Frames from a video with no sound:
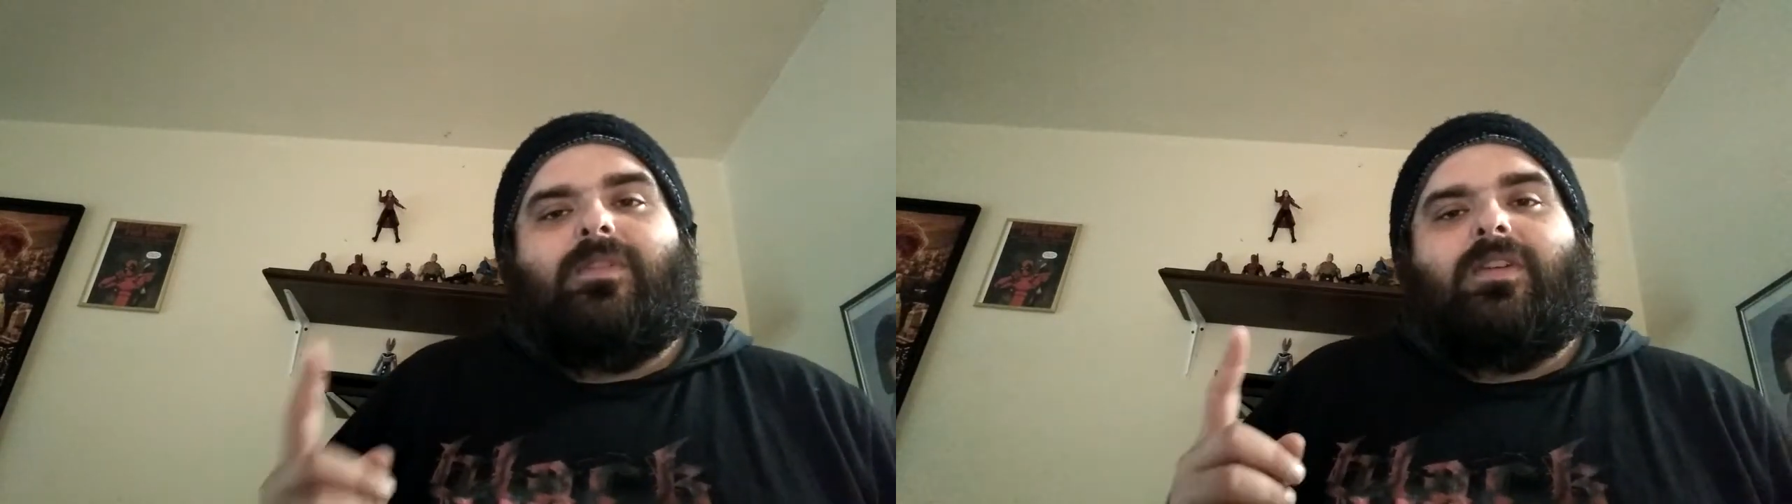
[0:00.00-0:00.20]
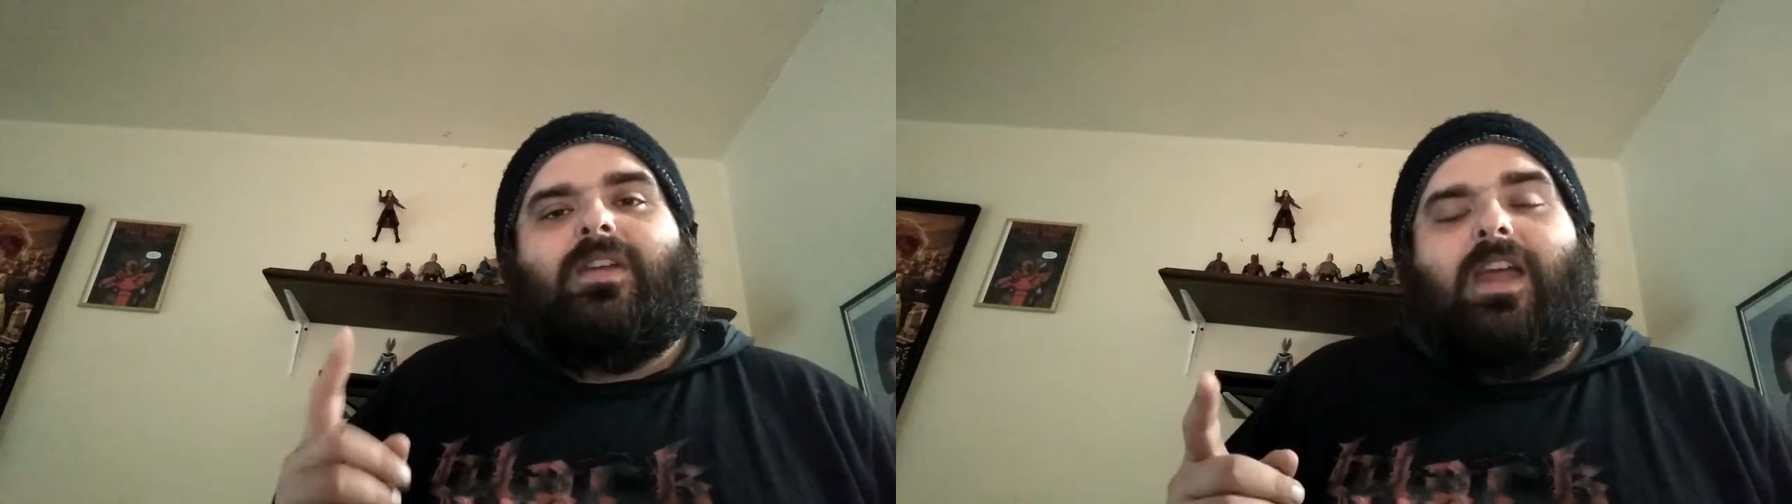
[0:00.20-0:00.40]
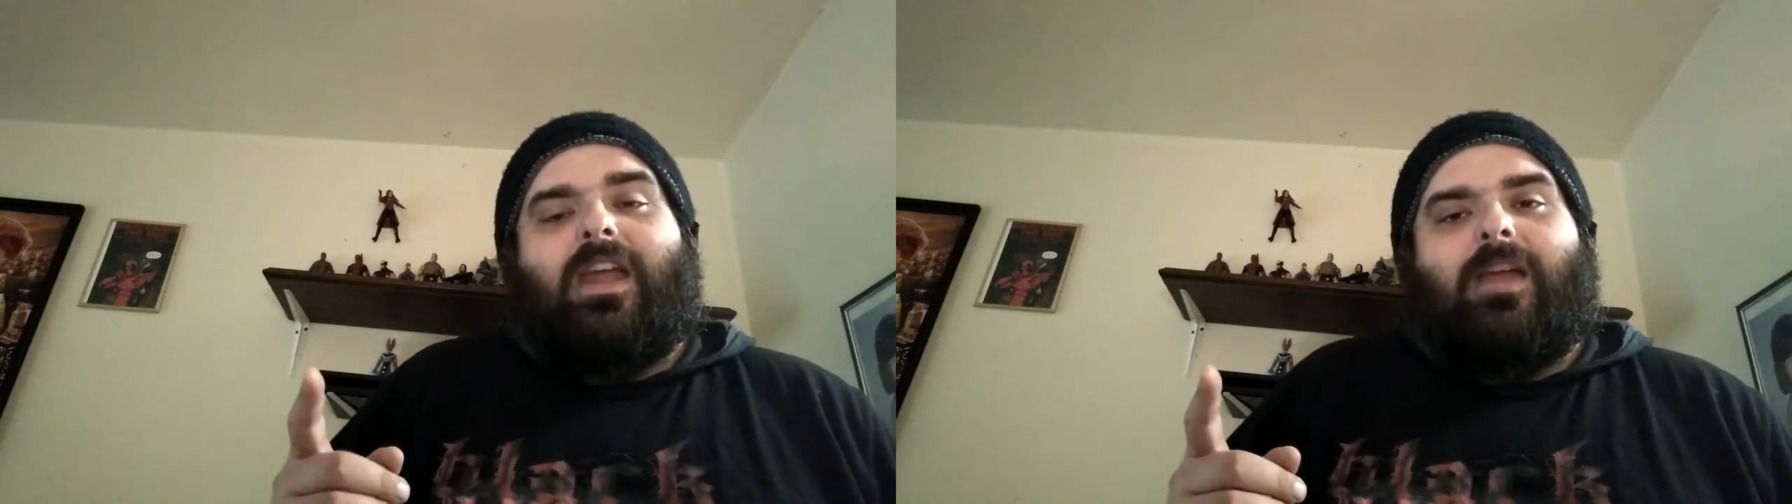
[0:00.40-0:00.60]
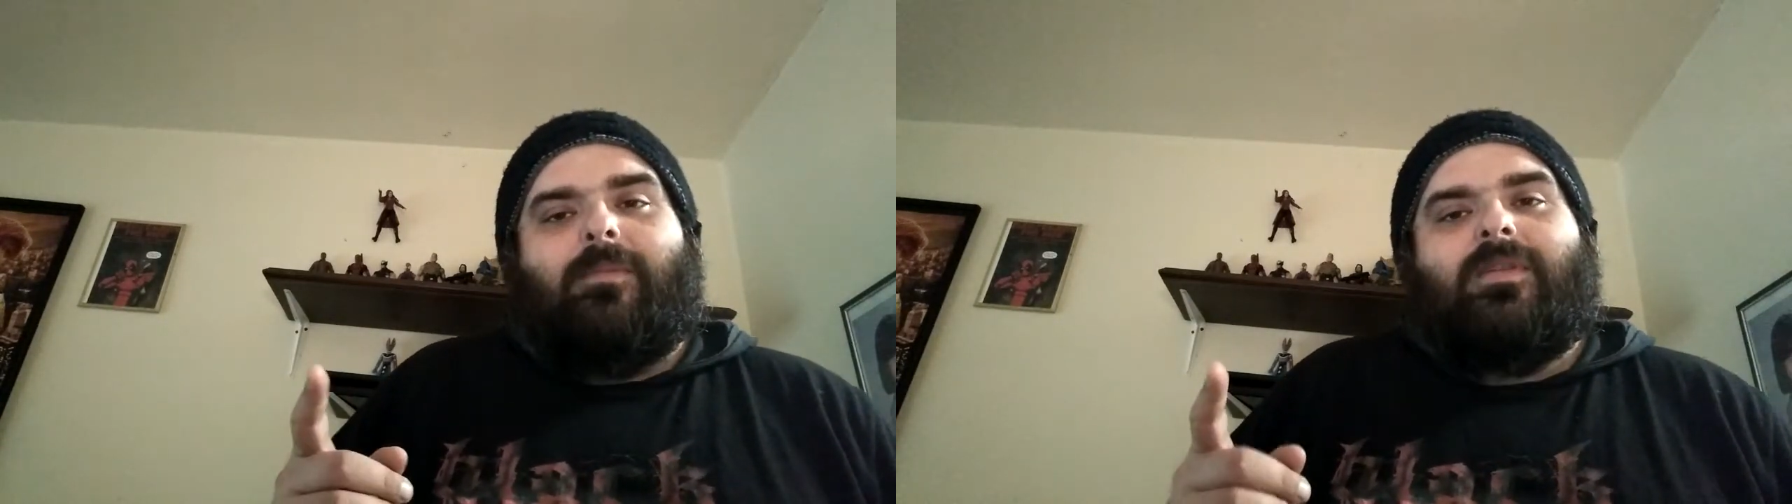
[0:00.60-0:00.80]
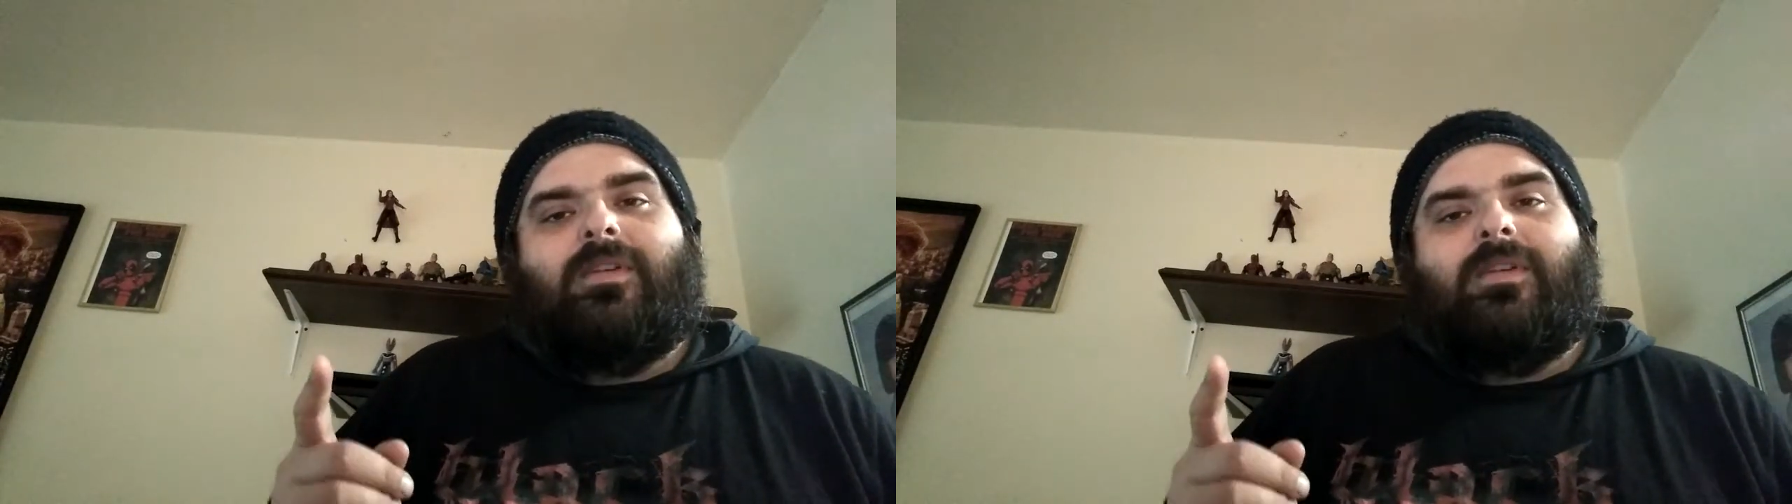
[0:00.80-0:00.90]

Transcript: came